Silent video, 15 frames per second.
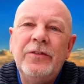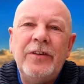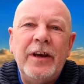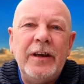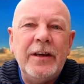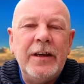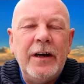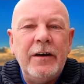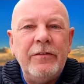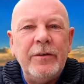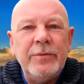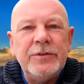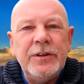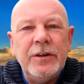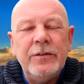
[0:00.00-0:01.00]
taking care of
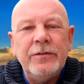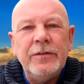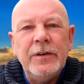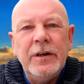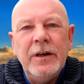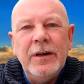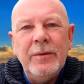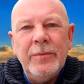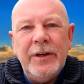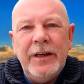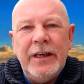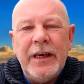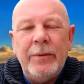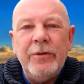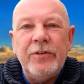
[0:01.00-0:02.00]
himself, but
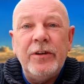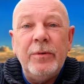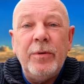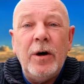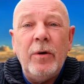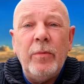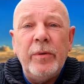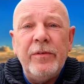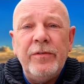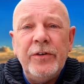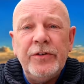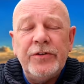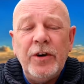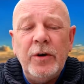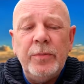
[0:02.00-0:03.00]
he came into the bar when we
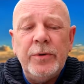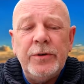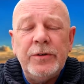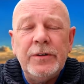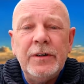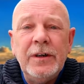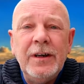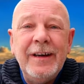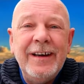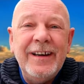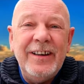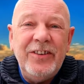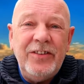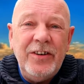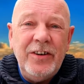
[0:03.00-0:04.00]
first opened,
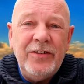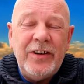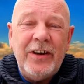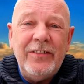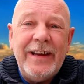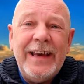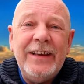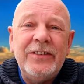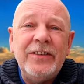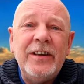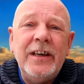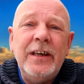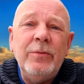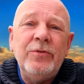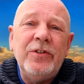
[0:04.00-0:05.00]
and it turns out later
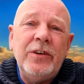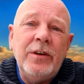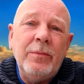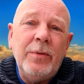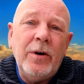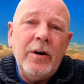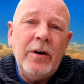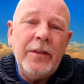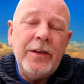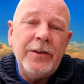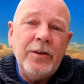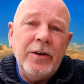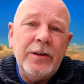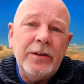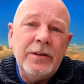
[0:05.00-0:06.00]
he was in the bar the
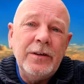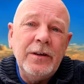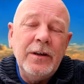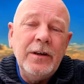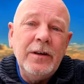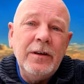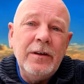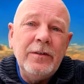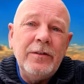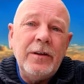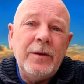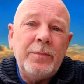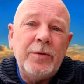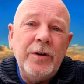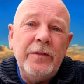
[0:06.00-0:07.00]
night that
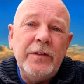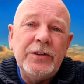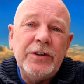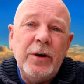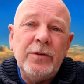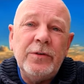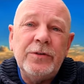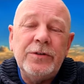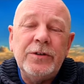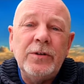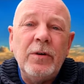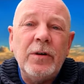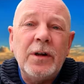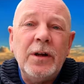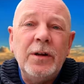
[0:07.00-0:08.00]
the previous owners
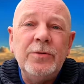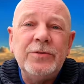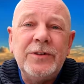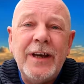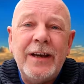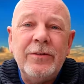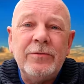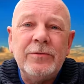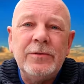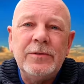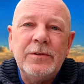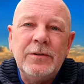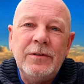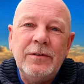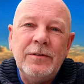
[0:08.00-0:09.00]
got closed down
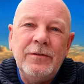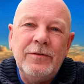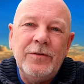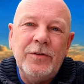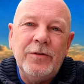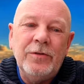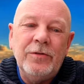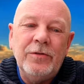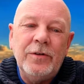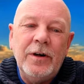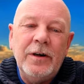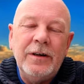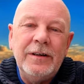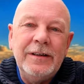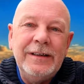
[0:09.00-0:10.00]

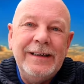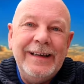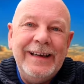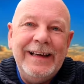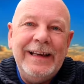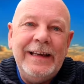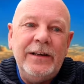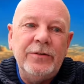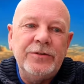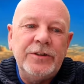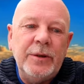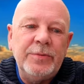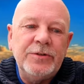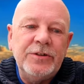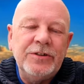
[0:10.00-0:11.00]
for illegal
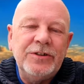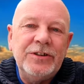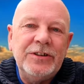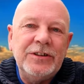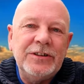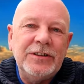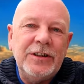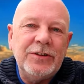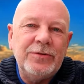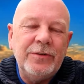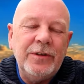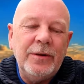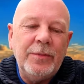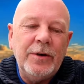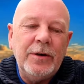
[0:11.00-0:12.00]
substances, etc.,
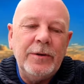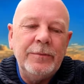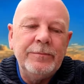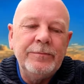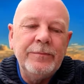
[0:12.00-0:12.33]
in the bar.